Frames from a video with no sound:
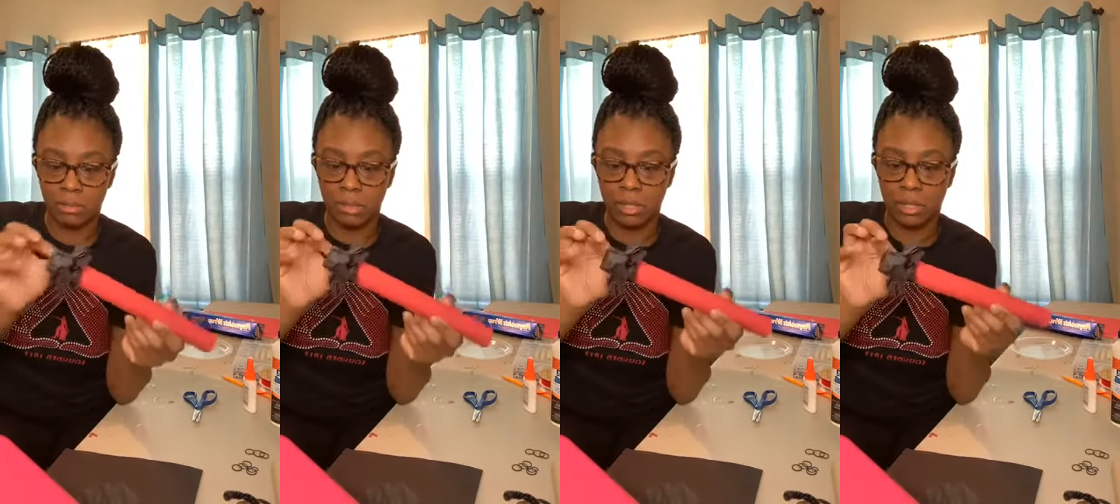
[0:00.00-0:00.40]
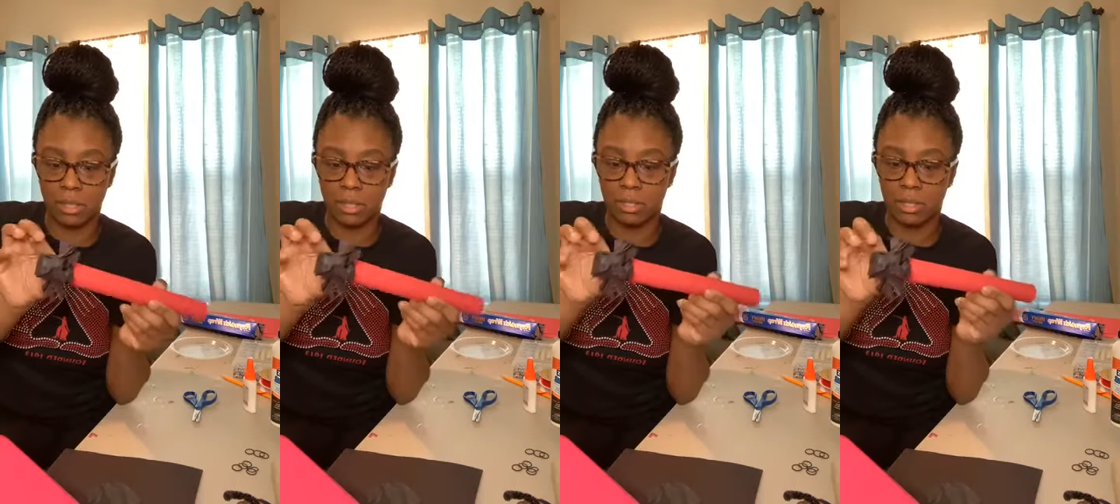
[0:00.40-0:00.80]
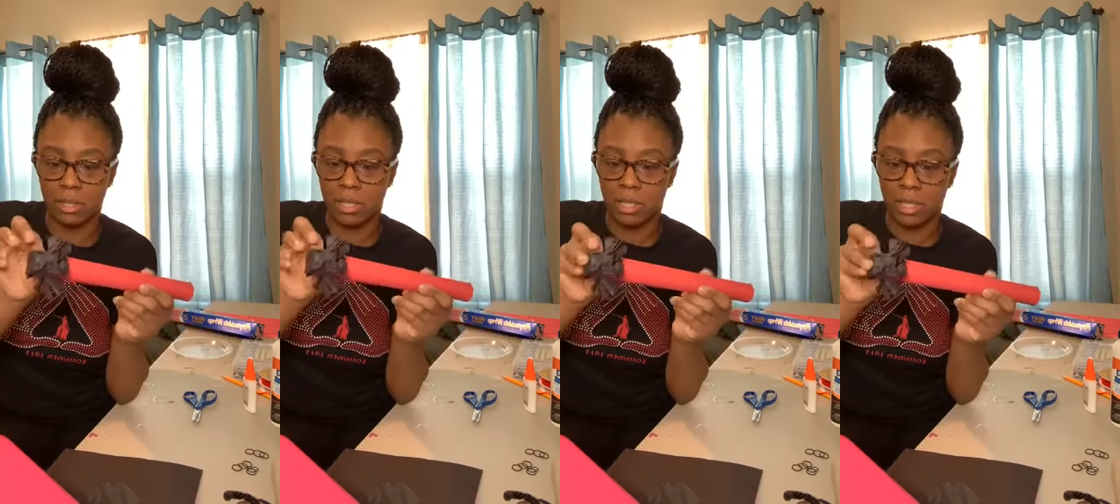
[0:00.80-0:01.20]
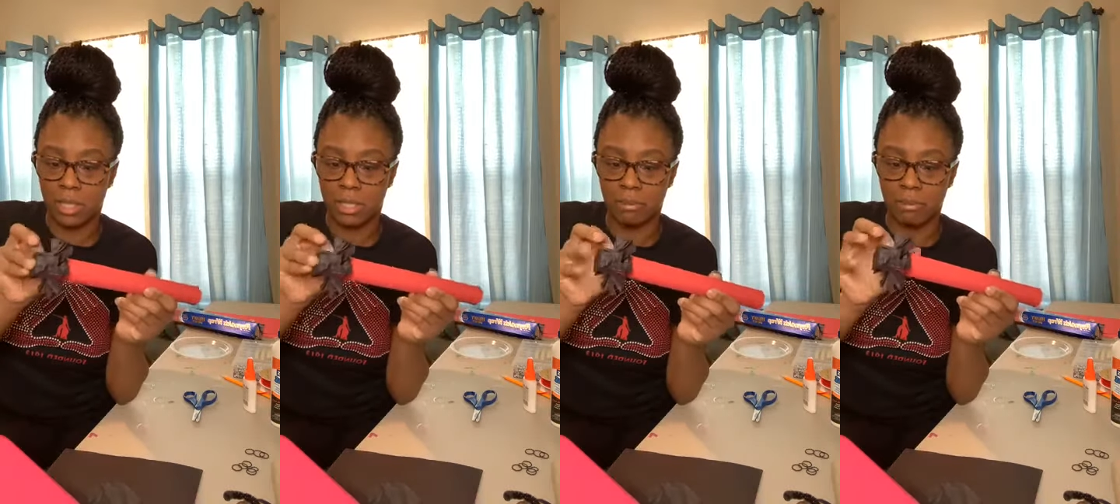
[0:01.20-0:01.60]
Trying to
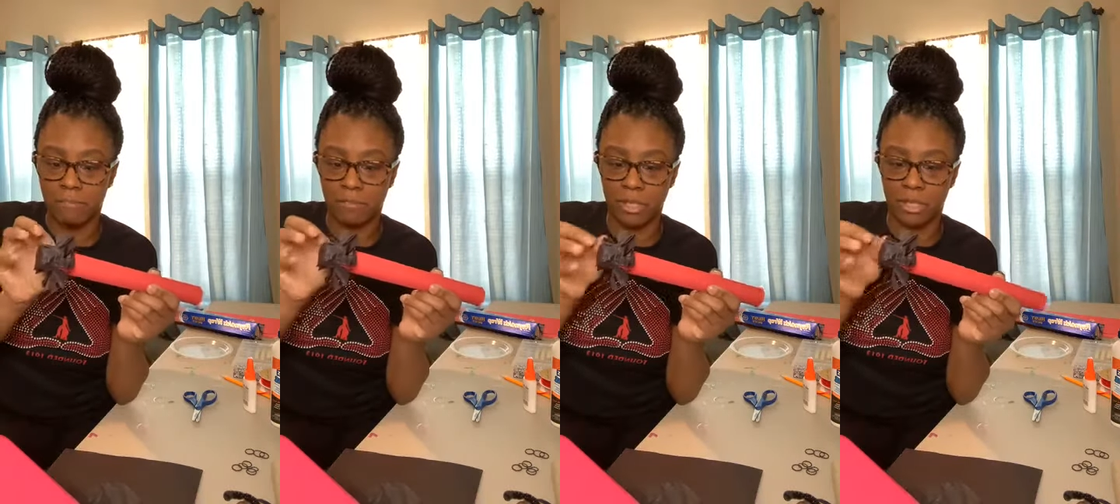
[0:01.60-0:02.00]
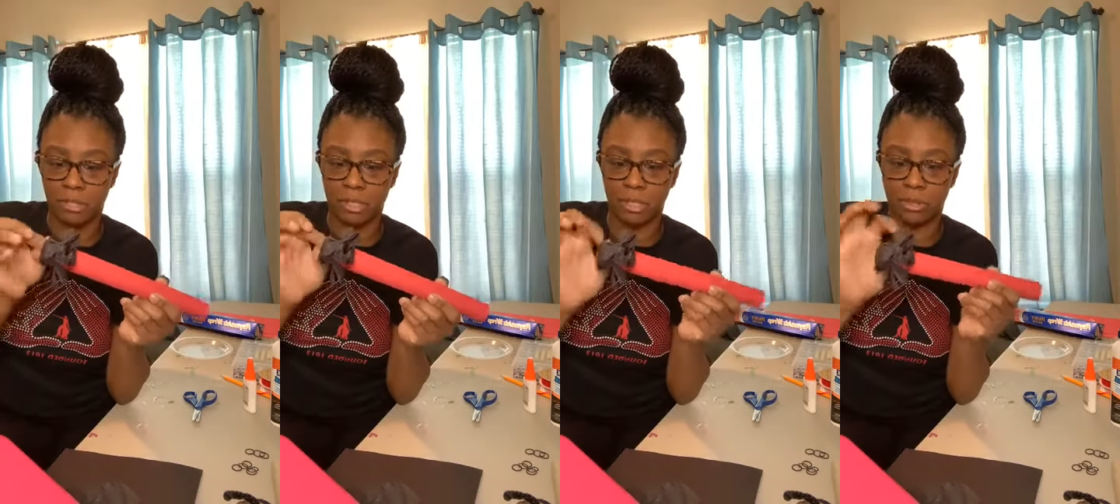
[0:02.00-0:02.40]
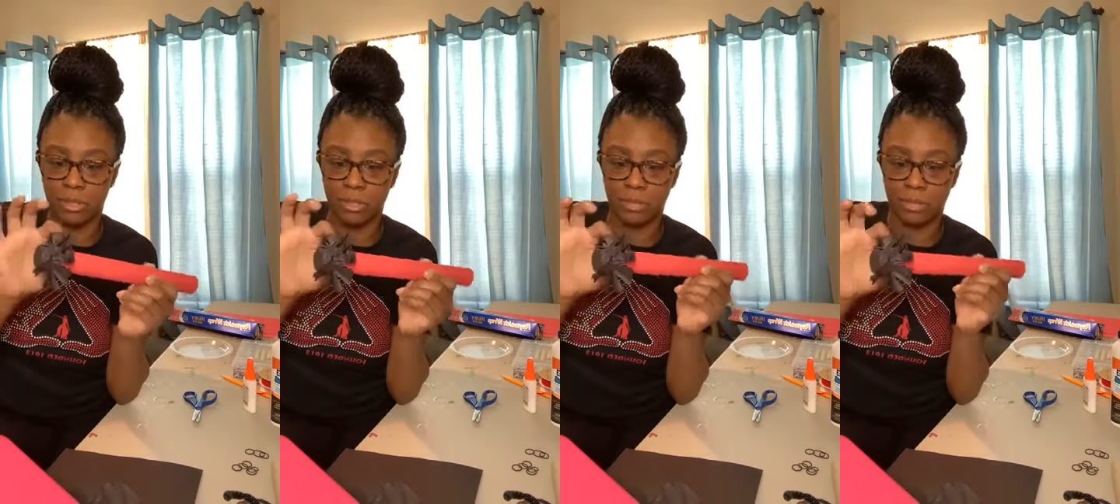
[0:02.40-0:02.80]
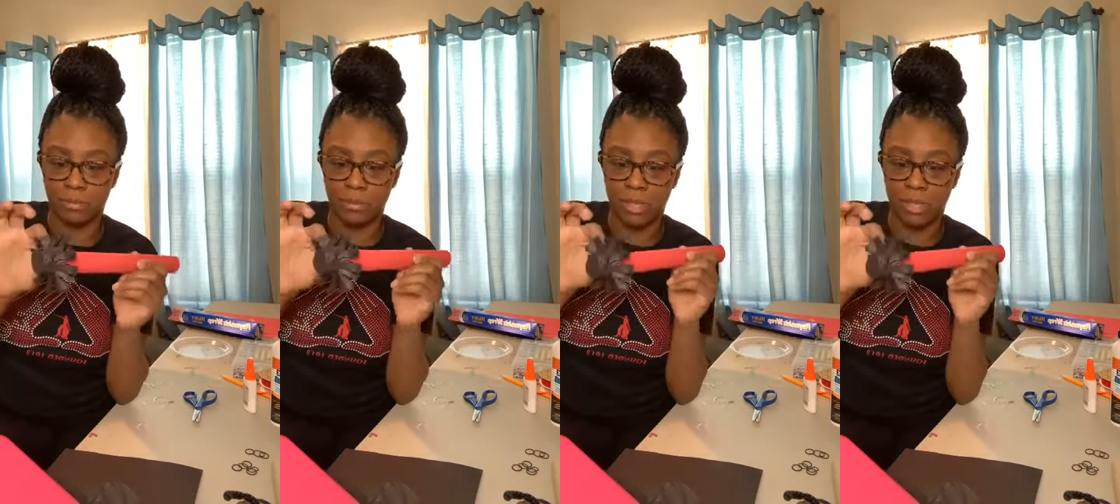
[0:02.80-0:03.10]
get some of my frills loose.